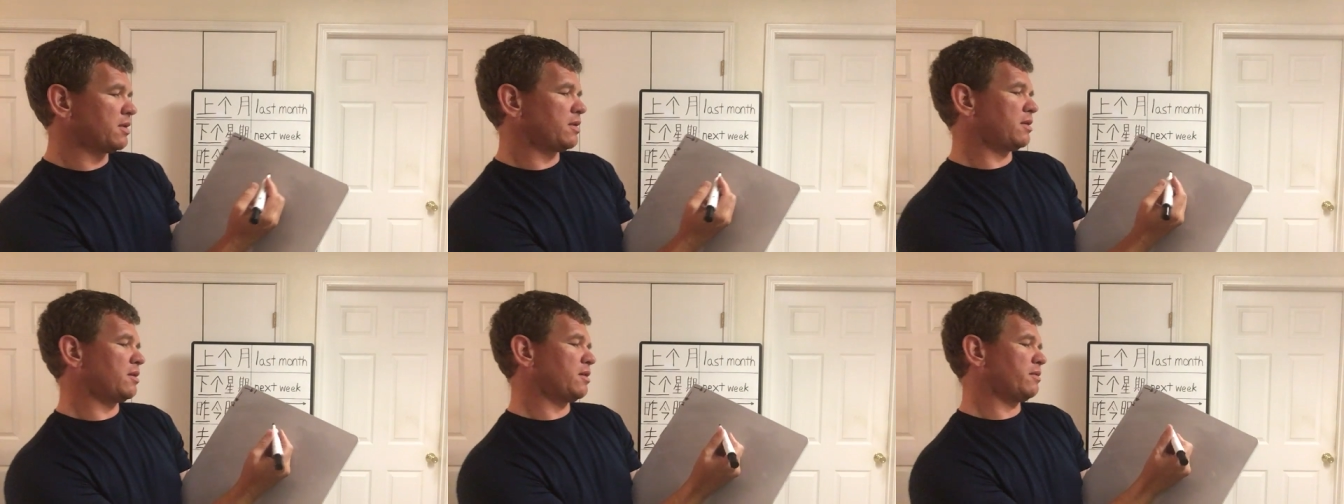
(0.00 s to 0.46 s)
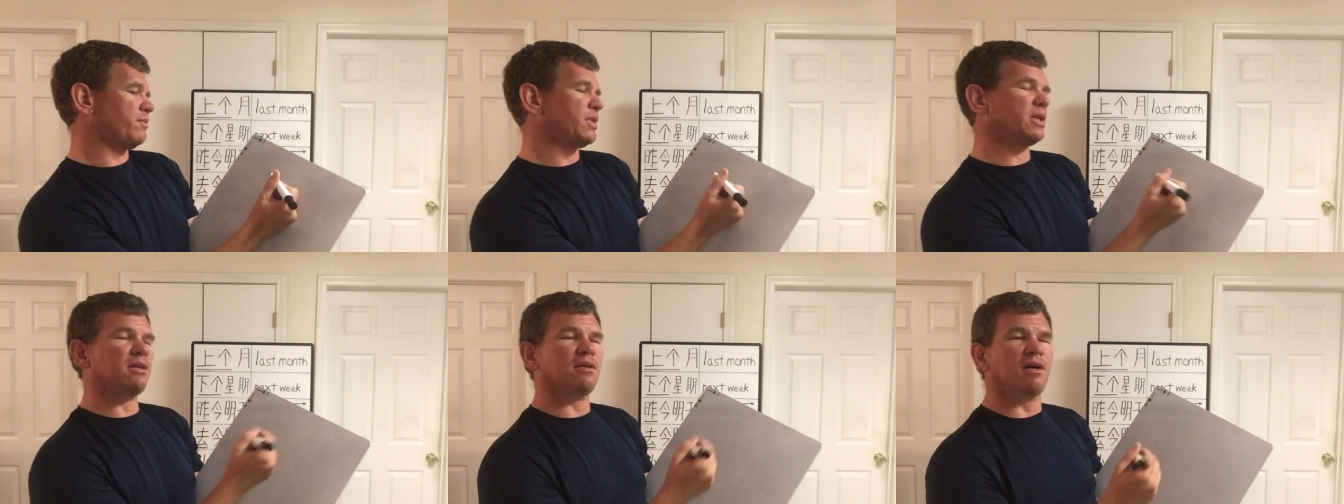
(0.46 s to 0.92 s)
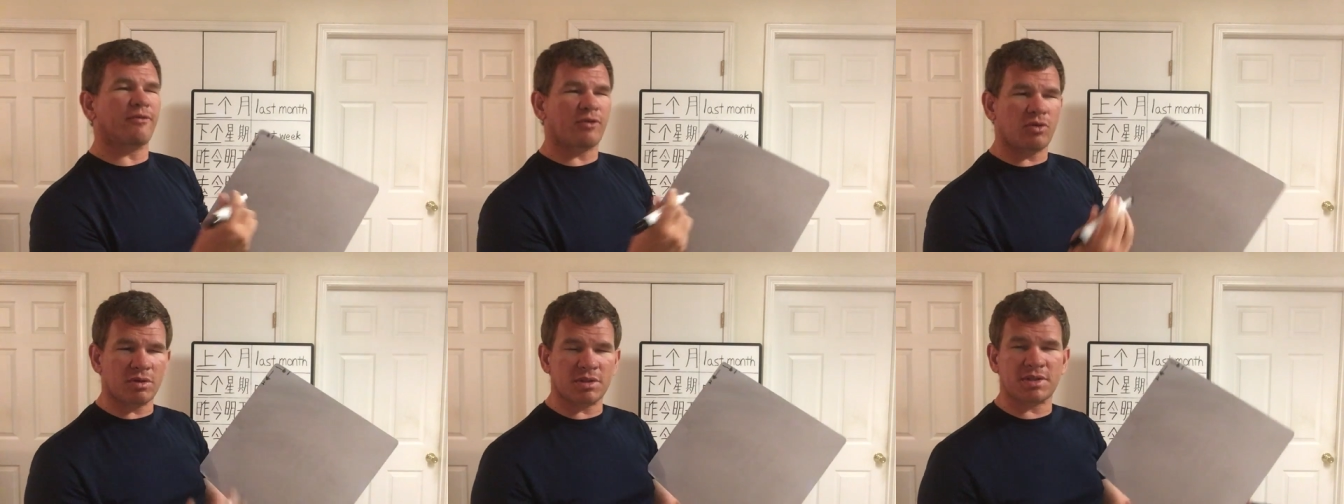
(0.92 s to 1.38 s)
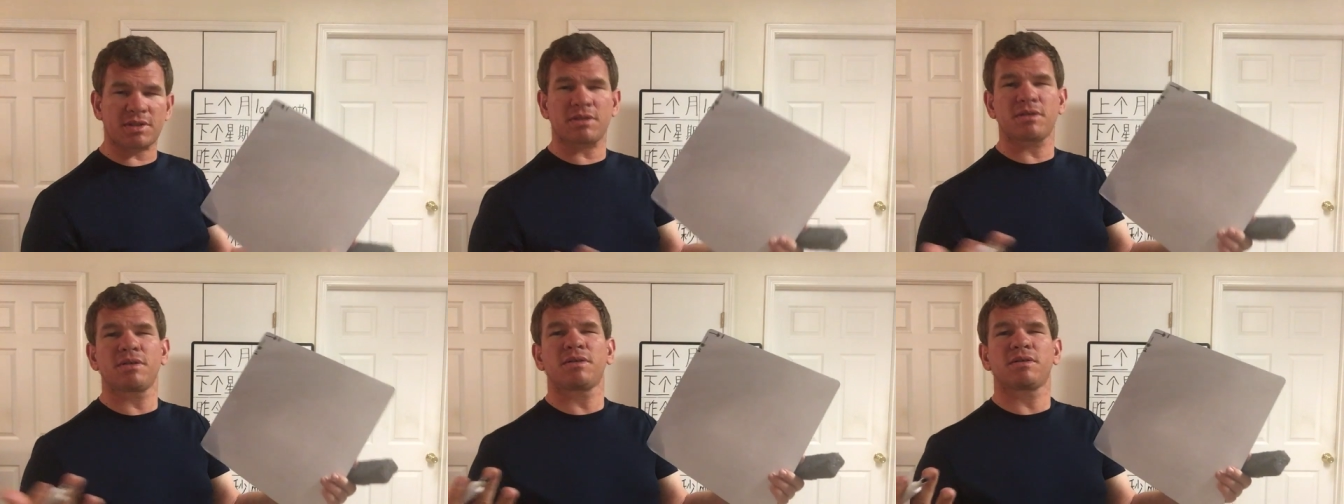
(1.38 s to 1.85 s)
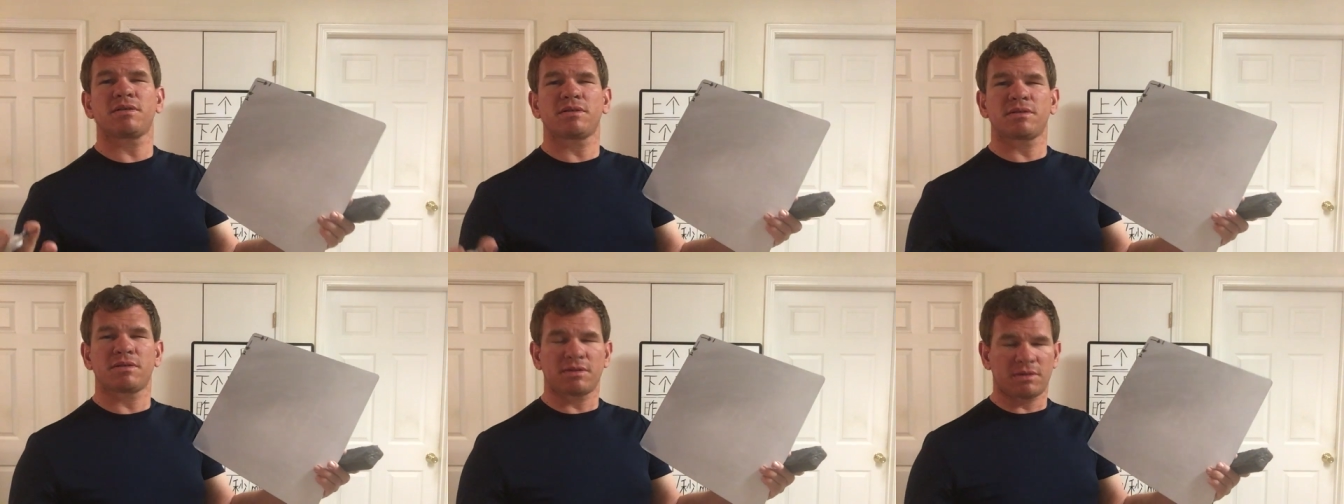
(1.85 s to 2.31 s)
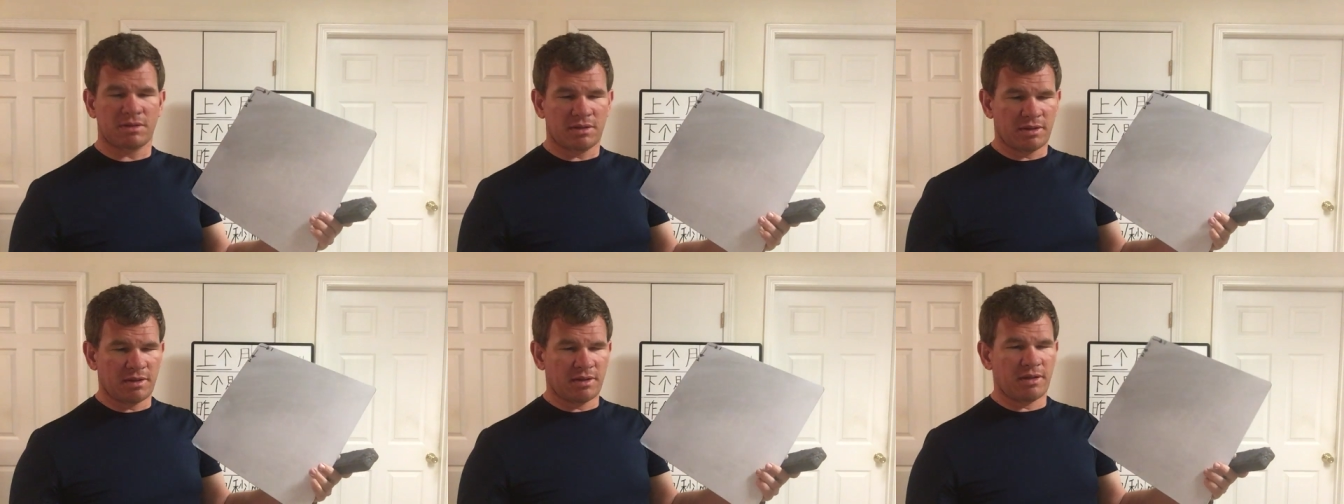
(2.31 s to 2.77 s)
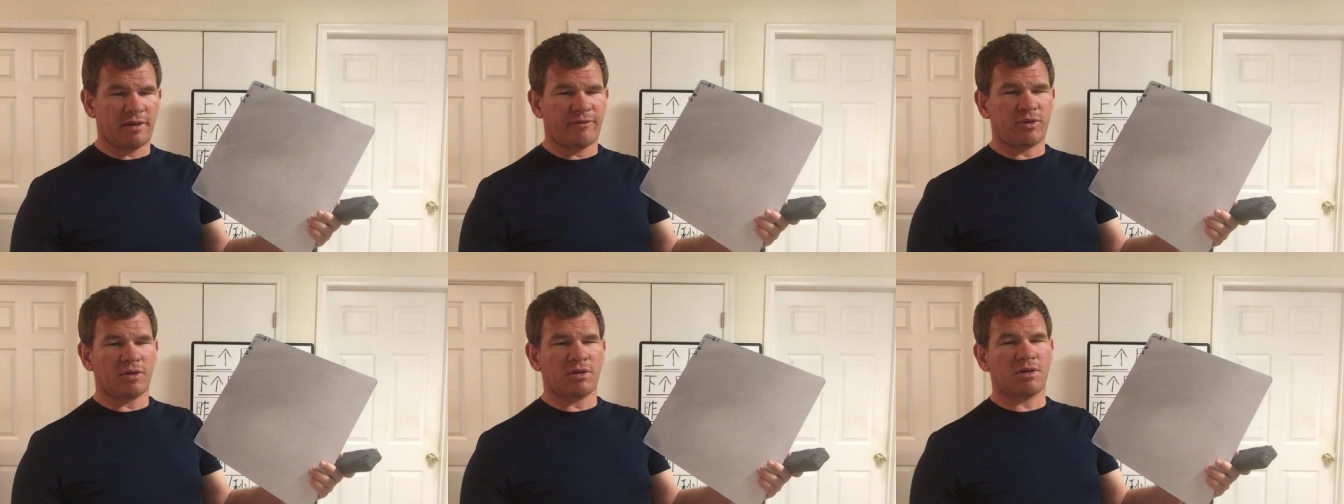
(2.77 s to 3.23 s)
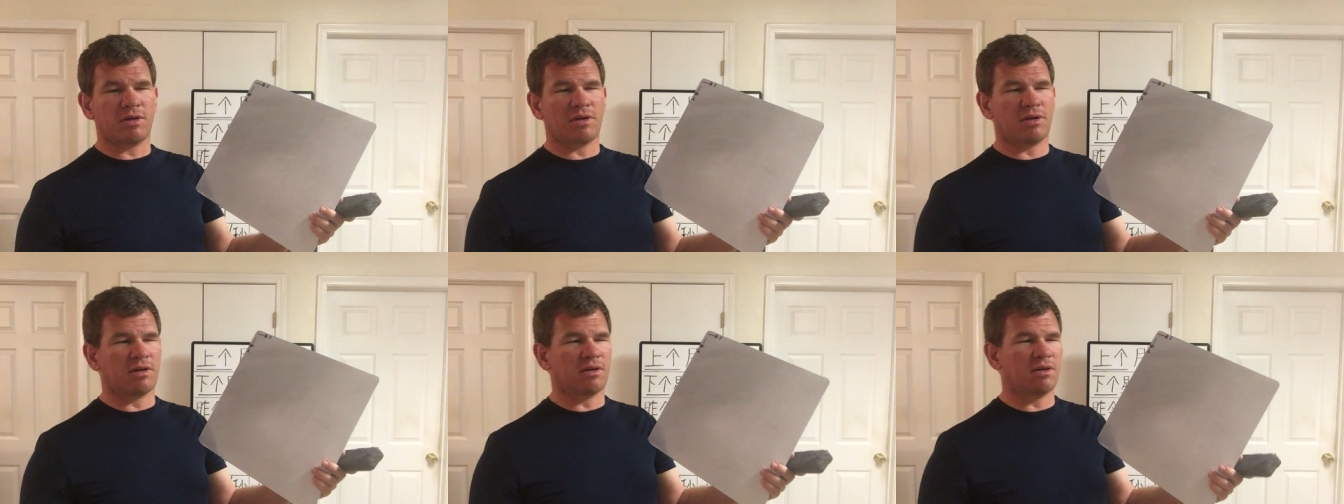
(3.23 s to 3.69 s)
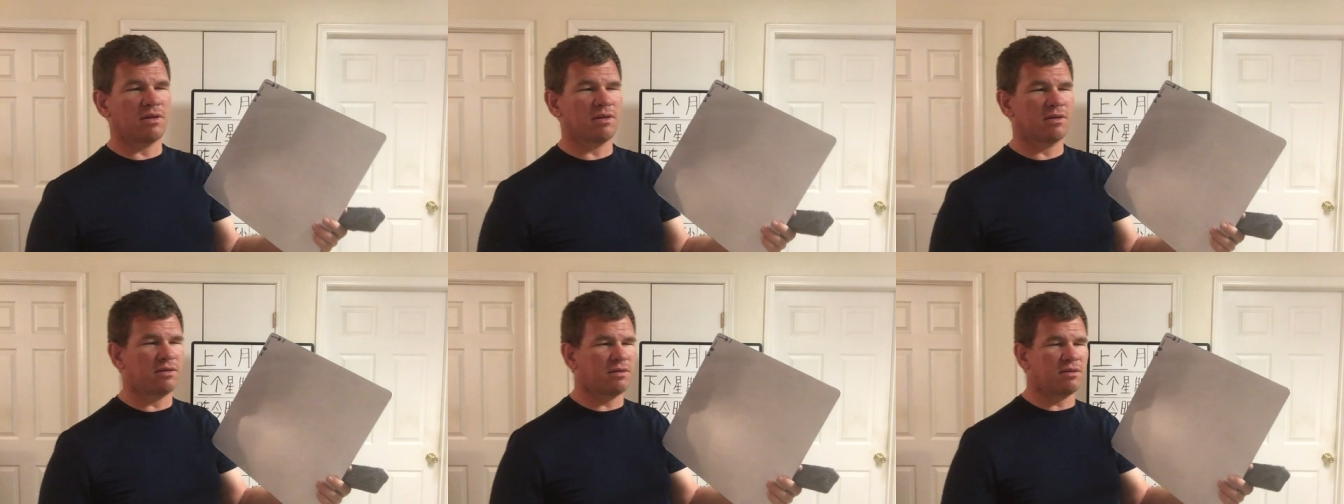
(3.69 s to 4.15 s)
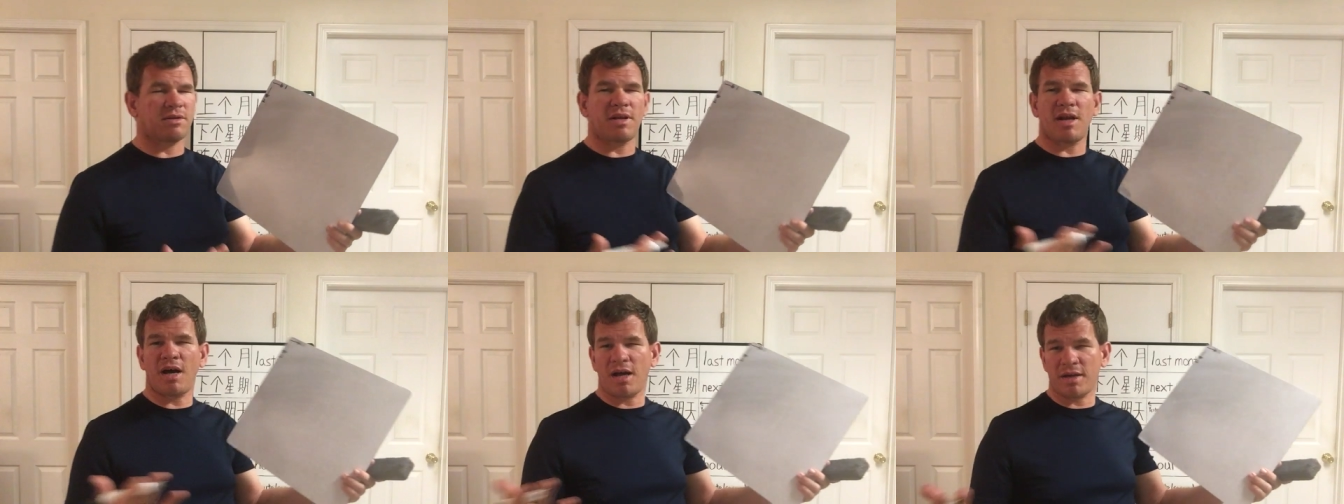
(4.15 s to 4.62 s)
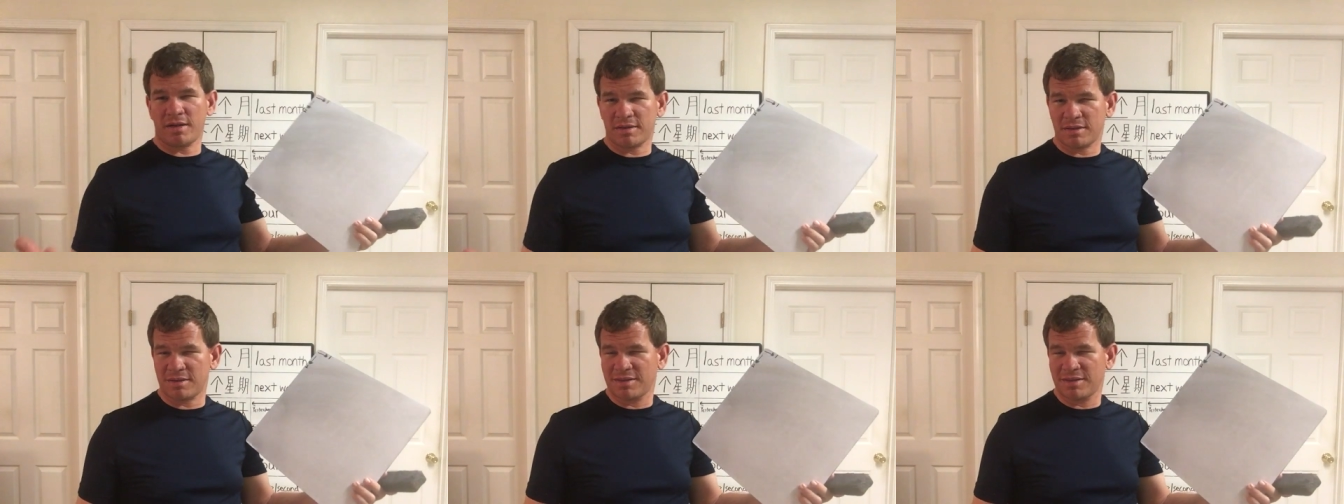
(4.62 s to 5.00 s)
Uh, but of course, if you're not